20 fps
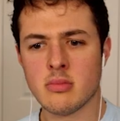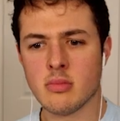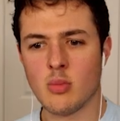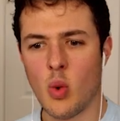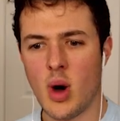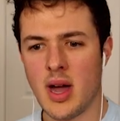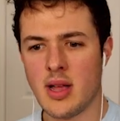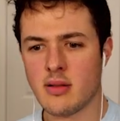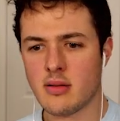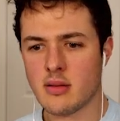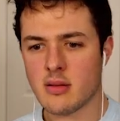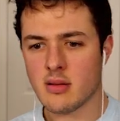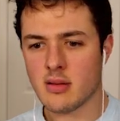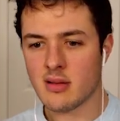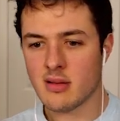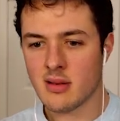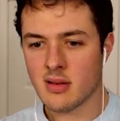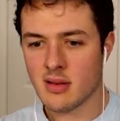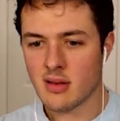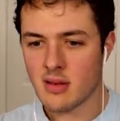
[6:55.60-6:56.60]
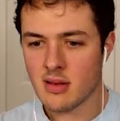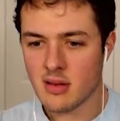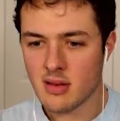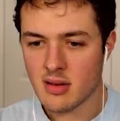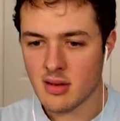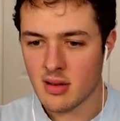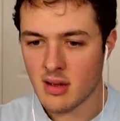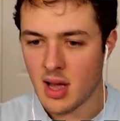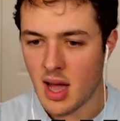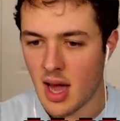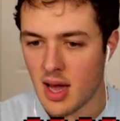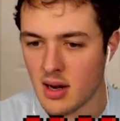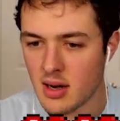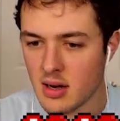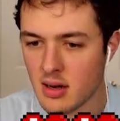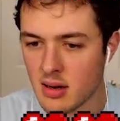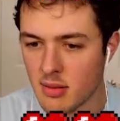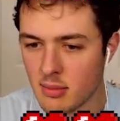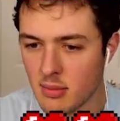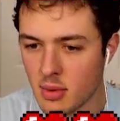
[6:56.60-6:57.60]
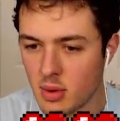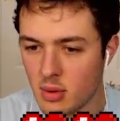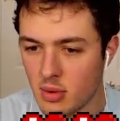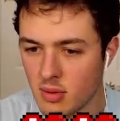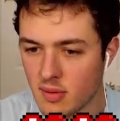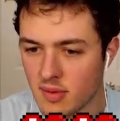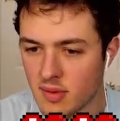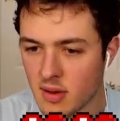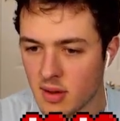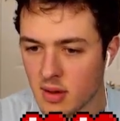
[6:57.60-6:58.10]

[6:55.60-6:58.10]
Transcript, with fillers: What? How did it move?